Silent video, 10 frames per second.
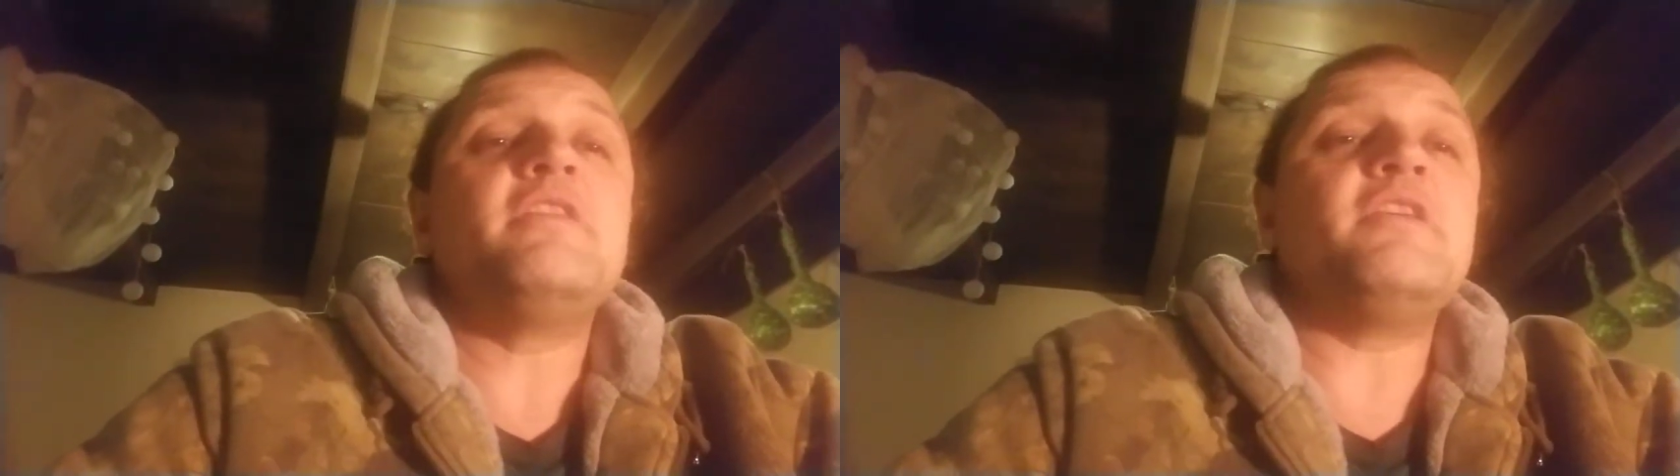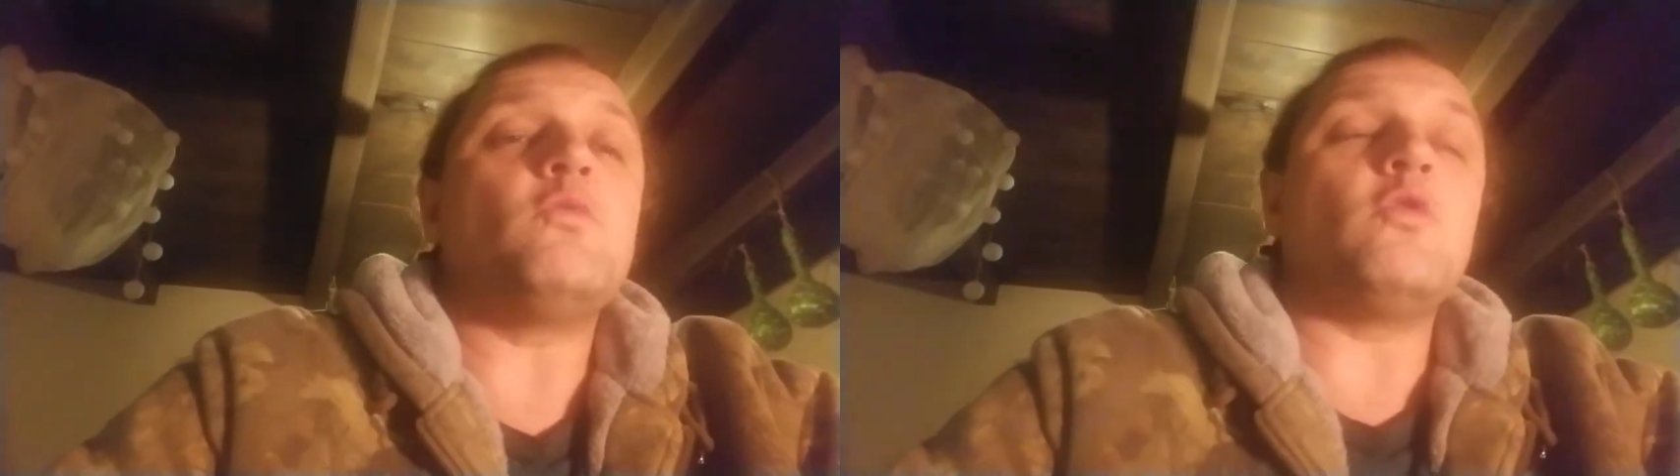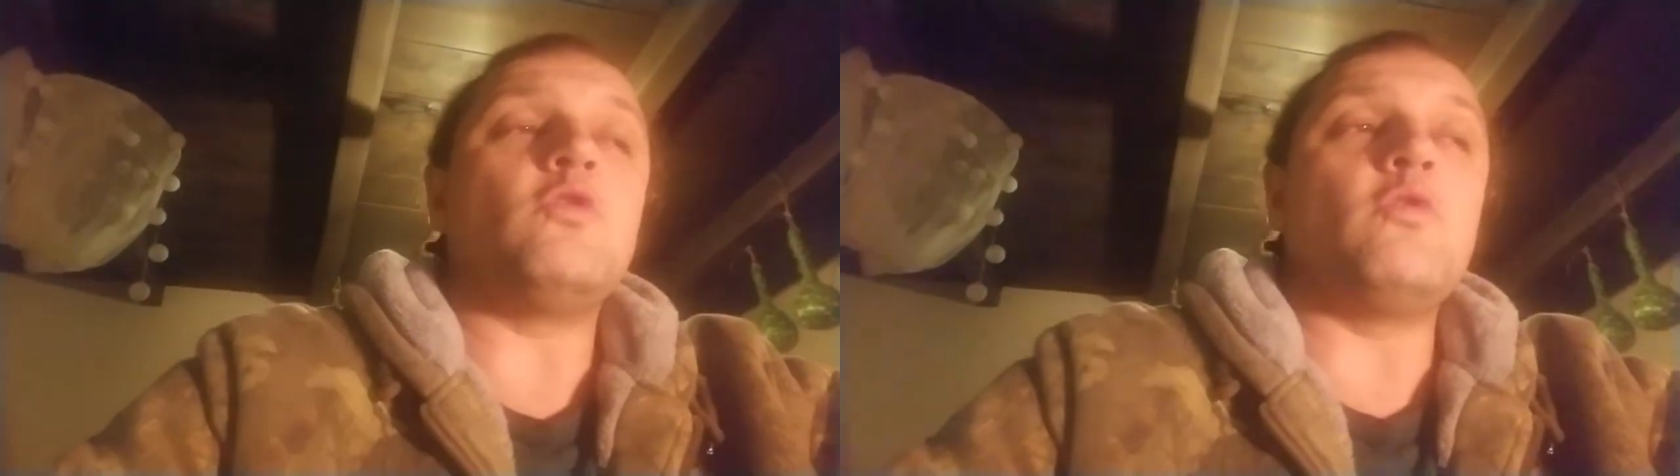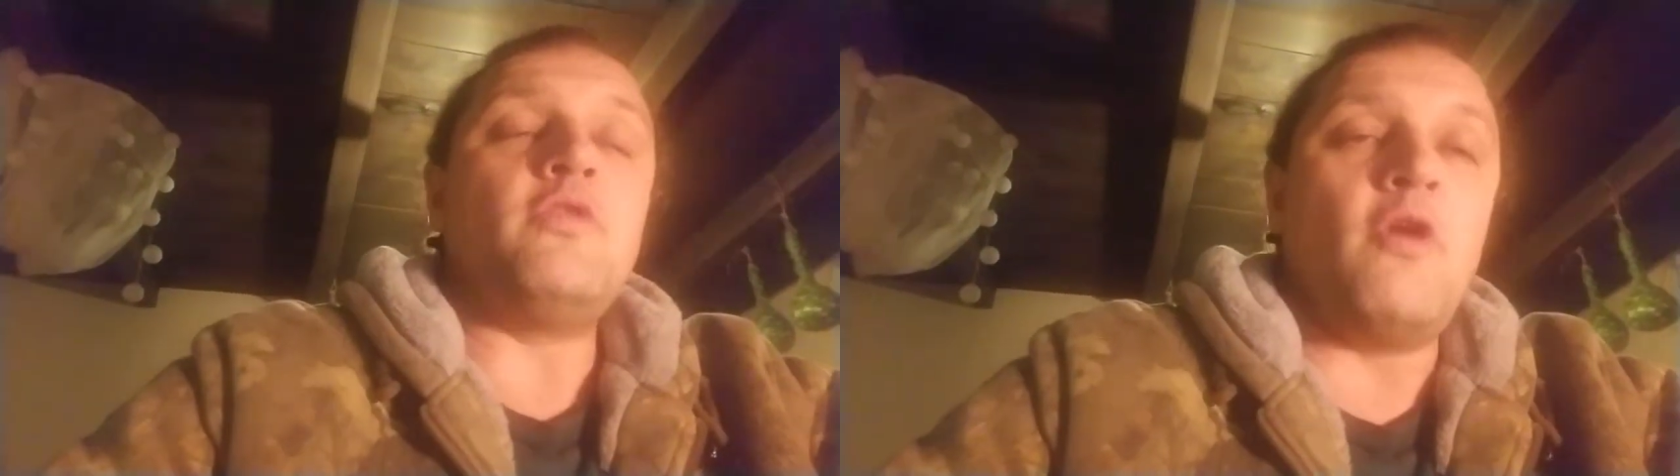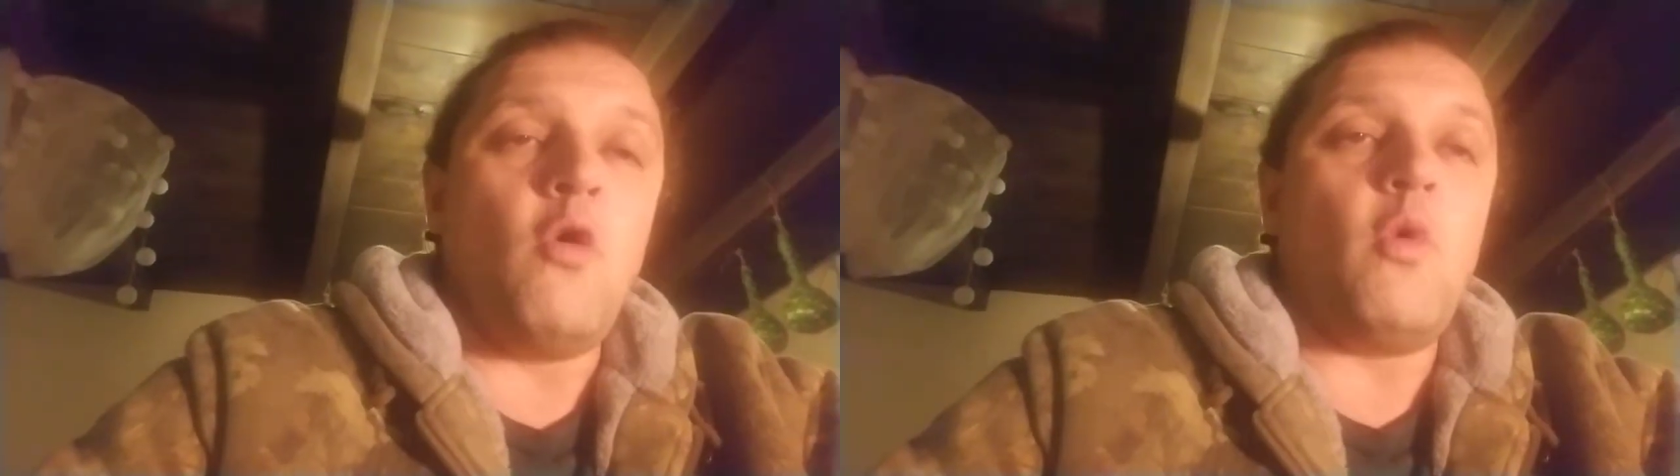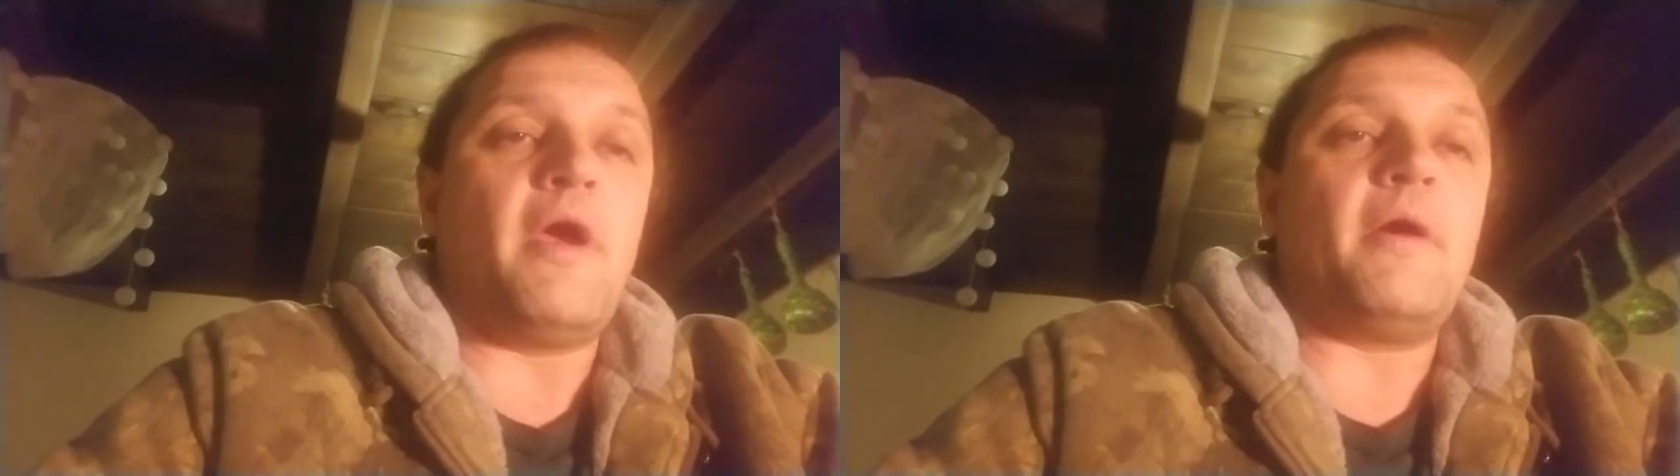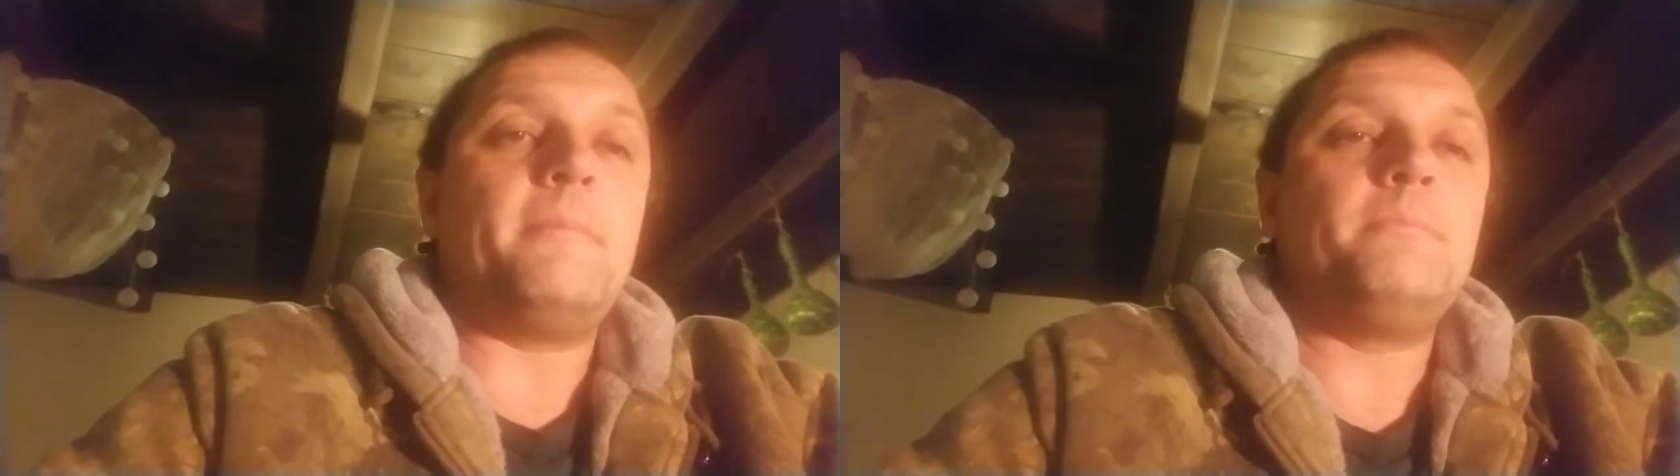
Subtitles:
that will go nowhere.